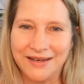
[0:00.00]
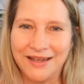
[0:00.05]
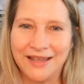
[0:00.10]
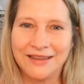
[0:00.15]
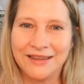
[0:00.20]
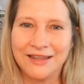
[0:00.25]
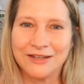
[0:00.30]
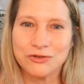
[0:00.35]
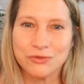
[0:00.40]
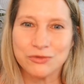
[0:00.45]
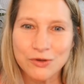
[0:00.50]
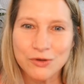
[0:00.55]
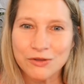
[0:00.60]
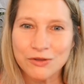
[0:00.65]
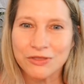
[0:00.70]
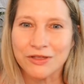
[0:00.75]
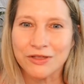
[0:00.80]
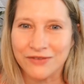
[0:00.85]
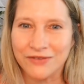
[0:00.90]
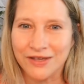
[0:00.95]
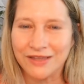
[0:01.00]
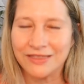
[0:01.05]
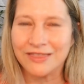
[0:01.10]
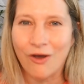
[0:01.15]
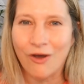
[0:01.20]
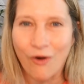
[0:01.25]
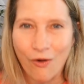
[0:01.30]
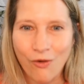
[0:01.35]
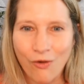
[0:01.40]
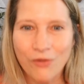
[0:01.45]
And the truth of it,
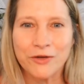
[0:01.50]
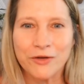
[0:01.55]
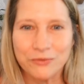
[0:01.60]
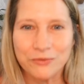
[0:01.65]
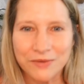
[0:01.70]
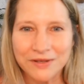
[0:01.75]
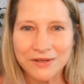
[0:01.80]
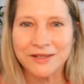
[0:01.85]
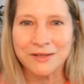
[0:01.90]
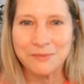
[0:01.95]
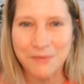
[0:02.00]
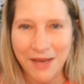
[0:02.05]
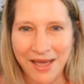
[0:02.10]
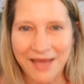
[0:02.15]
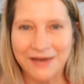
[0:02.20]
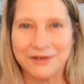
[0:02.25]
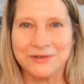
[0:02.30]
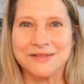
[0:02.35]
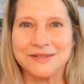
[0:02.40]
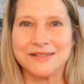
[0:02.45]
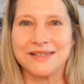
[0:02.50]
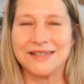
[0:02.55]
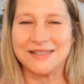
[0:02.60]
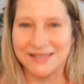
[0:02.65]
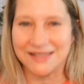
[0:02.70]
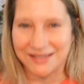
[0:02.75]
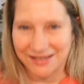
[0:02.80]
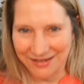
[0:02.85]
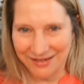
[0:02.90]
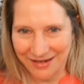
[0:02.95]
all that really matters is
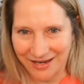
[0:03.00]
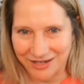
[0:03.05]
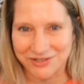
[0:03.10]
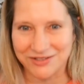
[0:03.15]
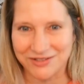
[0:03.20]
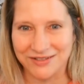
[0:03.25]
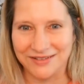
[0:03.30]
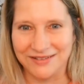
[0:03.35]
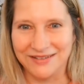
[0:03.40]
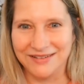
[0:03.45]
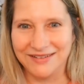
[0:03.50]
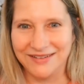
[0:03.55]
the connection,